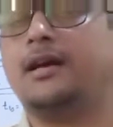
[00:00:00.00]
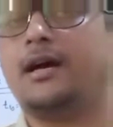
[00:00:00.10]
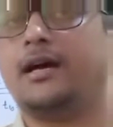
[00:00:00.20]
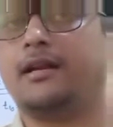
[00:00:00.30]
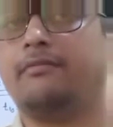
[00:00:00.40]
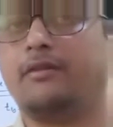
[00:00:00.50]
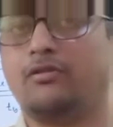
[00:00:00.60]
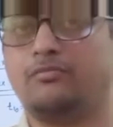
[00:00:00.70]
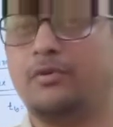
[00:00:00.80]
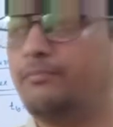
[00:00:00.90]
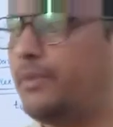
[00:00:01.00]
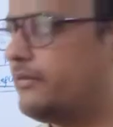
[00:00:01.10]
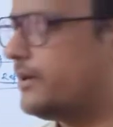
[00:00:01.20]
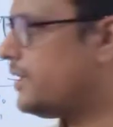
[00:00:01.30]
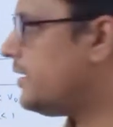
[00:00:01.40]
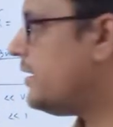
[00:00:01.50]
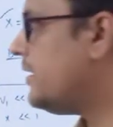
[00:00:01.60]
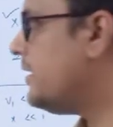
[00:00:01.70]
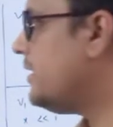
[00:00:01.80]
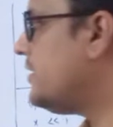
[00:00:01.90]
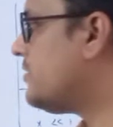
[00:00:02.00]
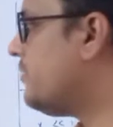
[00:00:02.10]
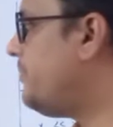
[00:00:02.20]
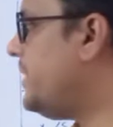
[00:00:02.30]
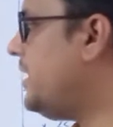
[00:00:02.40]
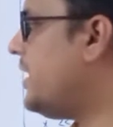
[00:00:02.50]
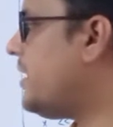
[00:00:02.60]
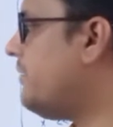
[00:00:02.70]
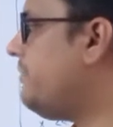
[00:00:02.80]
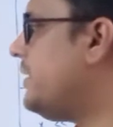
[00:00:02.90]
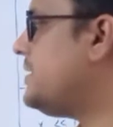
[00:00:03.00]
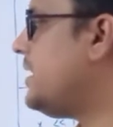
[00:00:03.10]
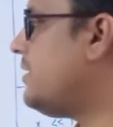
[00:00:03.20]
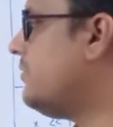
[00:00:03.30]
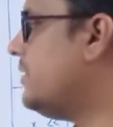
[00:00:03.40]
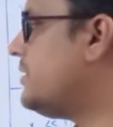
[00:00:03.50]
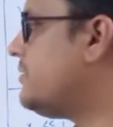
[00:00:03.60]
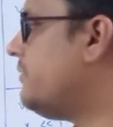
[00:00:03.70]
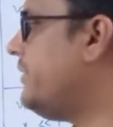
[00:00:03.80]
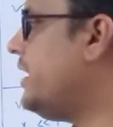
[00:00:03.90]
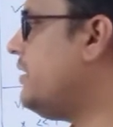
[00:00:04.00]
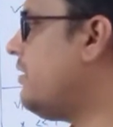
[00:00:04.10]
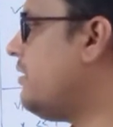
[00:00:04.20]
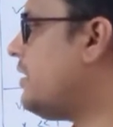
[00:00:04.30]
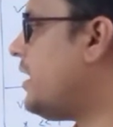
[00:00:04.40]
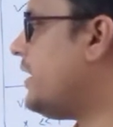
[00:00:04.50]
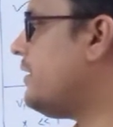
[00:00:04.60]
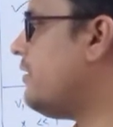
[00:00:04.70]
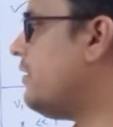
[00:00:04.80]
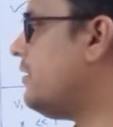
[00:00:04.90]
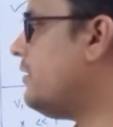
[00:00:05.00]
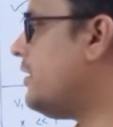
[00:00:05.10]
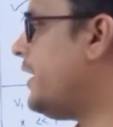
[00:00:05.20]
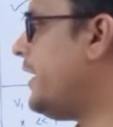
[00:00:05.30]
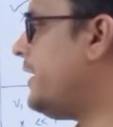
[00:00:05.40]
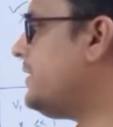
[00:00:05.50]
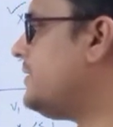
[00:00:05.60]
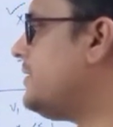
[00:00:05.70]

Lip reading: RF output power. So PRF is equals to V naught I naught X